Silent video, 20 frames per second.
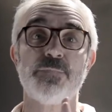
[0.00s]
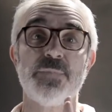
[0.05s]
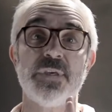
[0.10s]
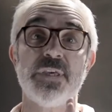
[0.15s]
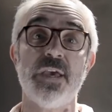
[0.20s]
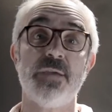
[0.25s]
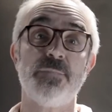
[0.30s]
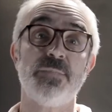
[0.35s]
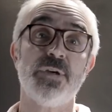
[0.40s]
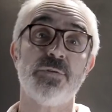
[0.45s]

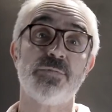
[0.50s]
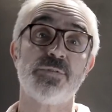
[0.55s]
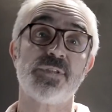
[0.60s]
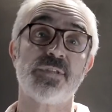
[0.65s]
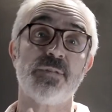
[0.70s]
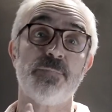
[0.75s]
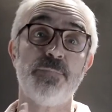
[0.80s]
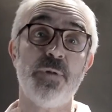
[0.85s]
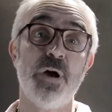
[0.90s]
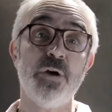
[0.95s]
became known as
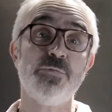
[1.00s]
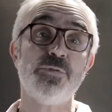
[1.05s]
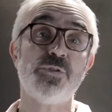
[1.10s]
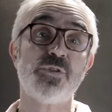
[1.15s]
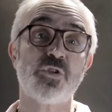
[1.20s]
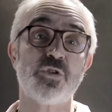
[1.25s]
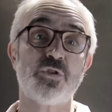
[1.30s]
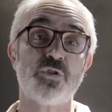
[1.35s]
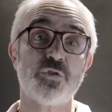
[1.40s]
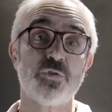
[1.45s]
the
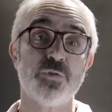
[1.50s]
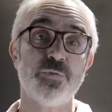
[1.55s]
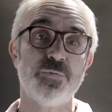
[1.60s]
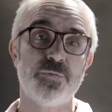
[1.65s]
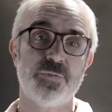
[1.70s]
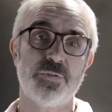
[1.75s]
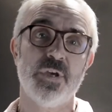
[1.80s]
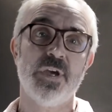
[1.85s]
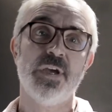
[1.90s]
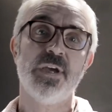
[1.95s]

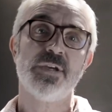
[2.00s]
post-truth